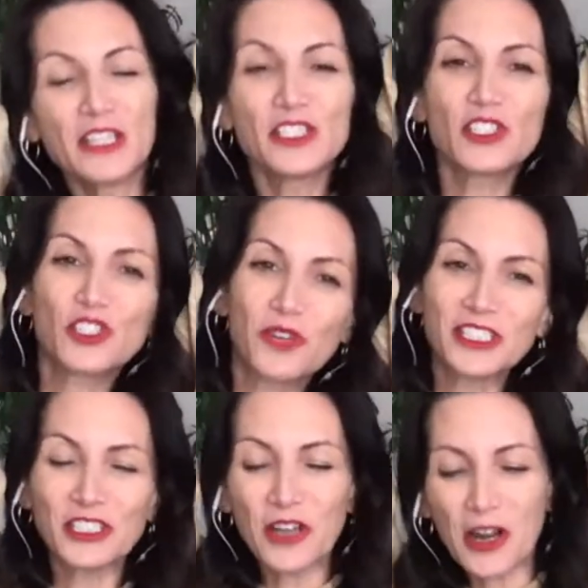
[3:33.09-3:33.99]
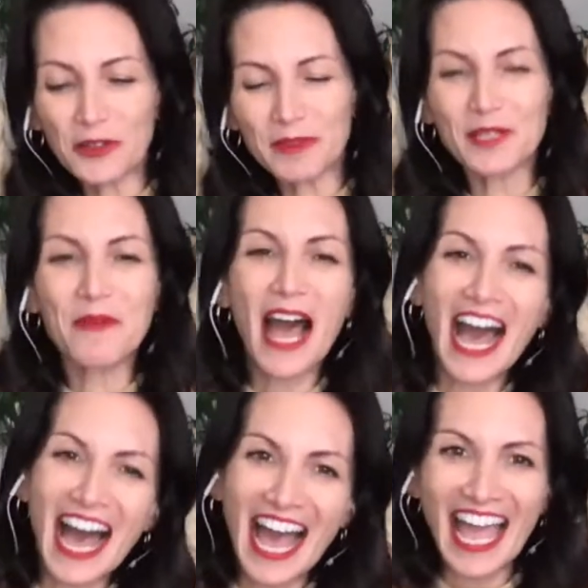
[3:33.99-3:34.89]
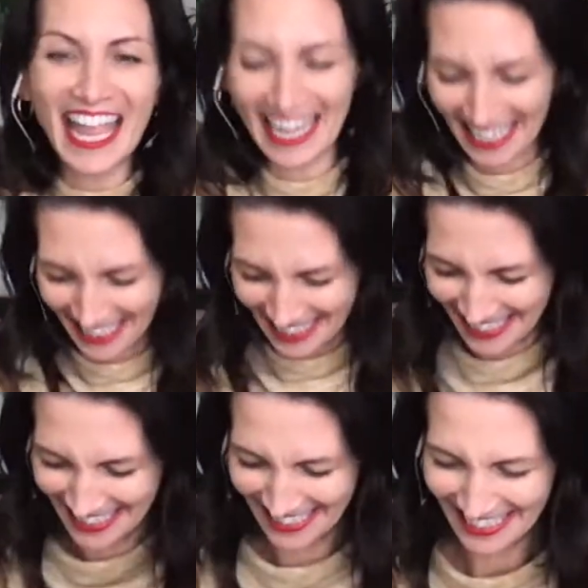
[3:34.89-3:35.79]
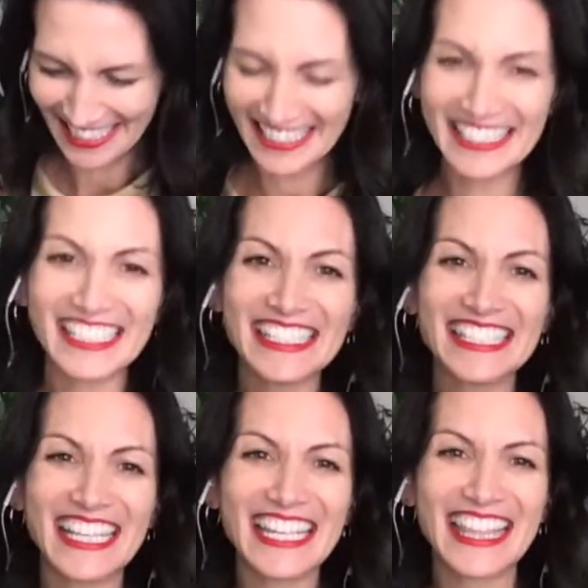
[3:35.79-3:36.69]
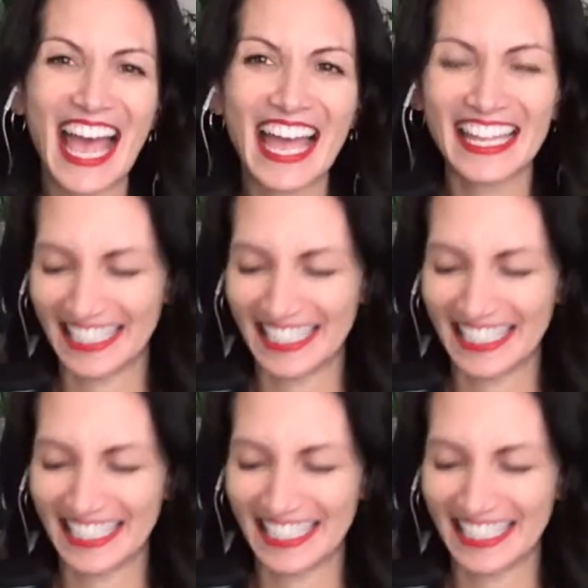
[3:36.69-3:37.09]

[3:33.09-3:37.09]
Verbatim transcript: Stretch your arms up high. Just like that.